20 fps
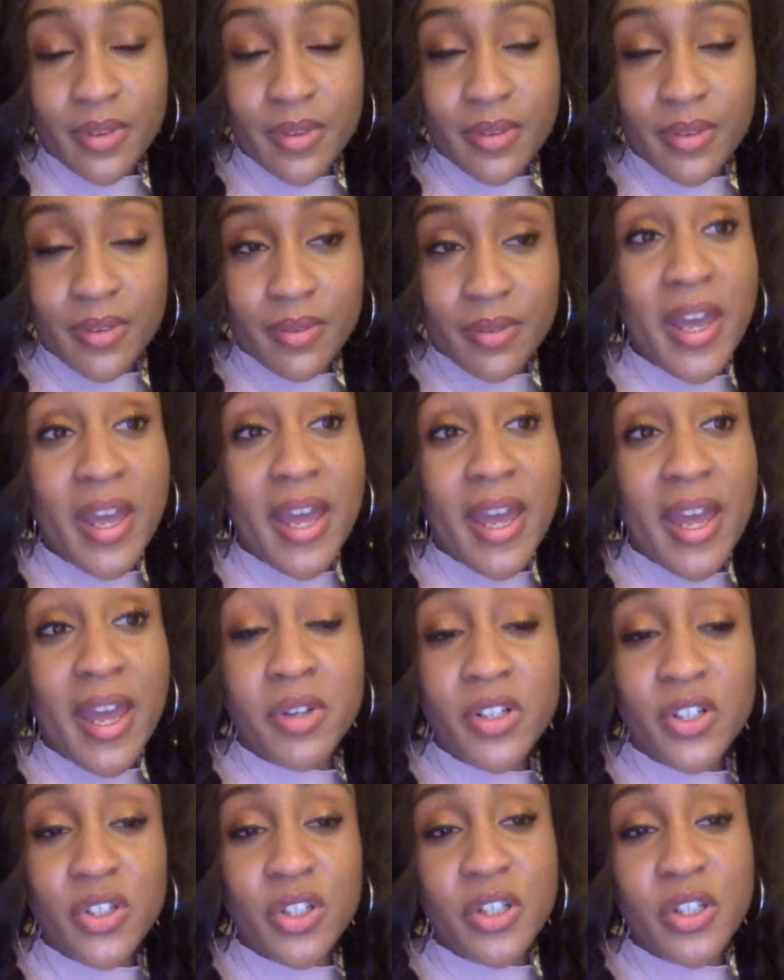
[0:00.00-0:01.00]
Okay, I'm going to
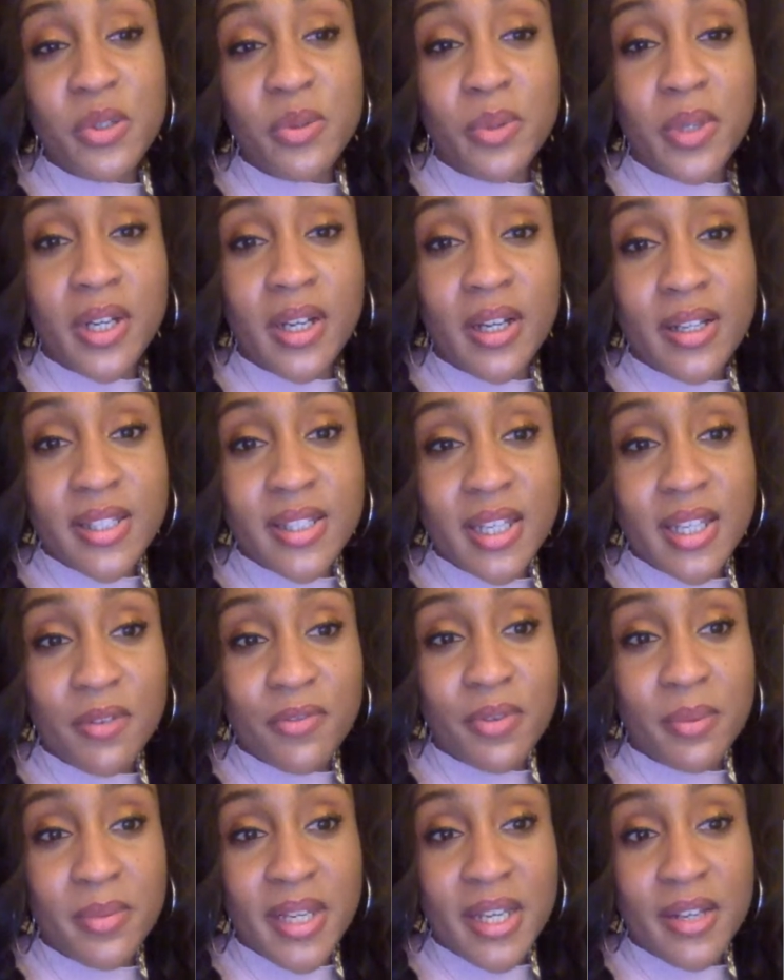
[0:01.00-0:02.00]
show you a skit
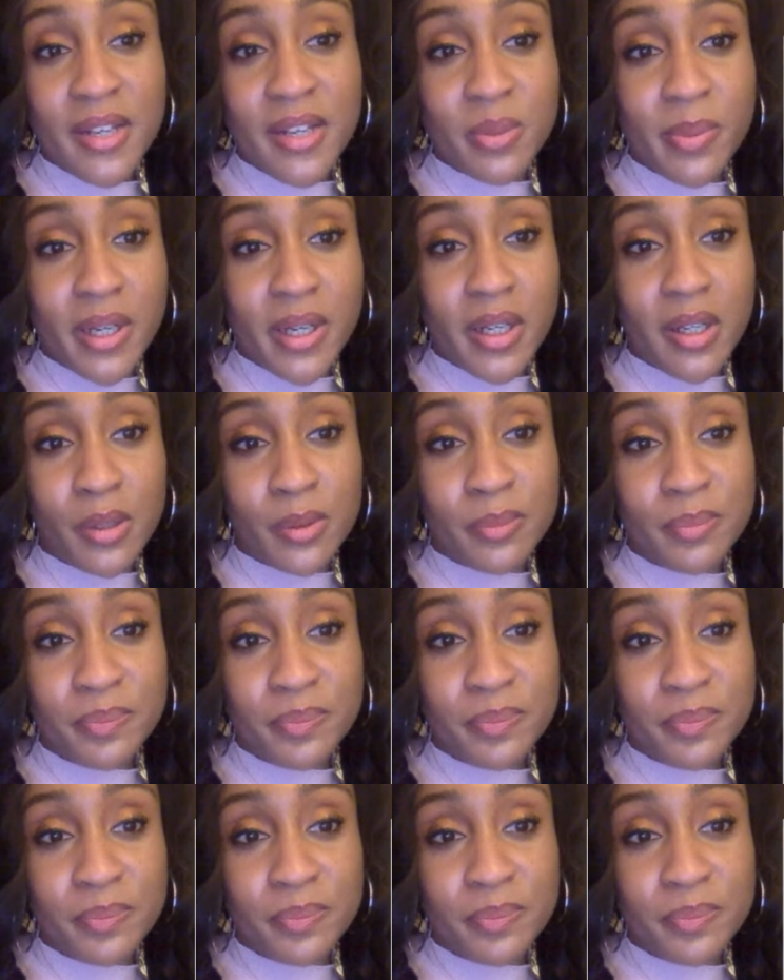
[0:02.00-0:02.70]
from Dave Chappelle.